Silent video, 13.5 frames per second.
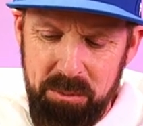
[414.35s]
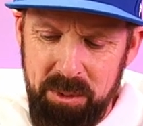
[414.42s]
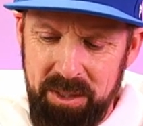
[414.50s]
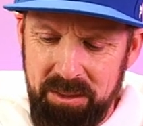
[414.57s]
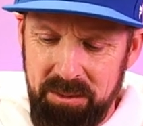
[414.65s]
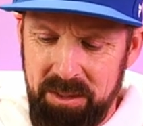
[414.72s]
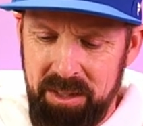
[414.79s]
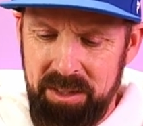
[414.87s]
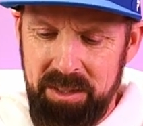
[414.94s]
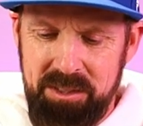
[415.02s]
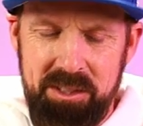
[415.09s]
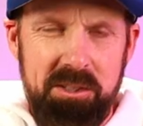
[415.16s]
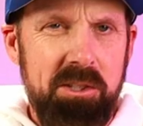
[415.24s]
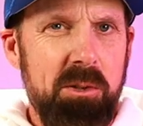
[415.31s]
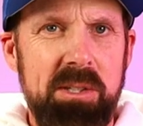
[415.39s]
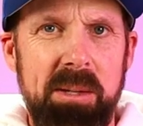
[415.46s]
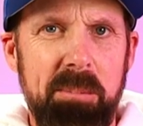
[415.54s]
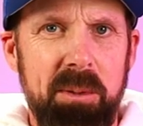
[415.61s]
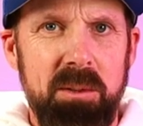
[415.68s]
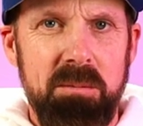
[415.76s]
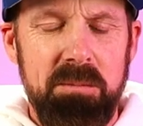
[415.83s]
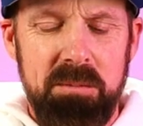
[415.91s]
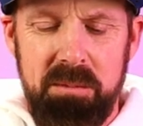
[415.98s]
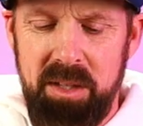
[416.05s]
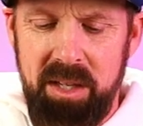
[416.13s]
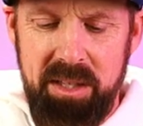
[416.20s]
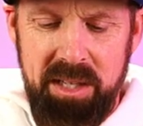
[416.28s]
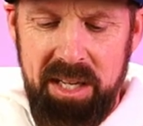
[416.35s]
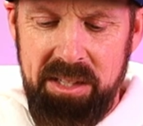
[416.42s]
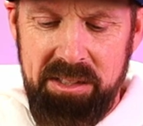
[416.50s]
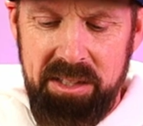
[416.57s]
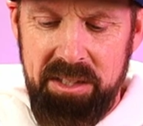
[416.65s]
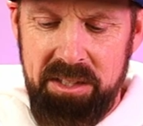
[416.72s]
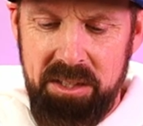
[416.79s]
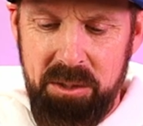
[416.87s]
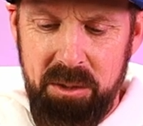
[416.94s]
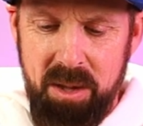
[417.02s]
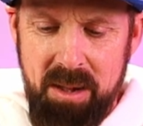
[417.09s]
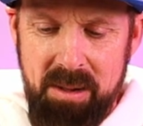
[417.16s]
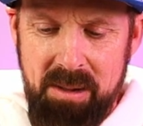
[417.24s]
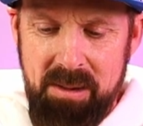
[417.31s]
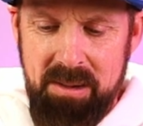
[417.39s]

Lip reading: But it's just so simple and easy to do.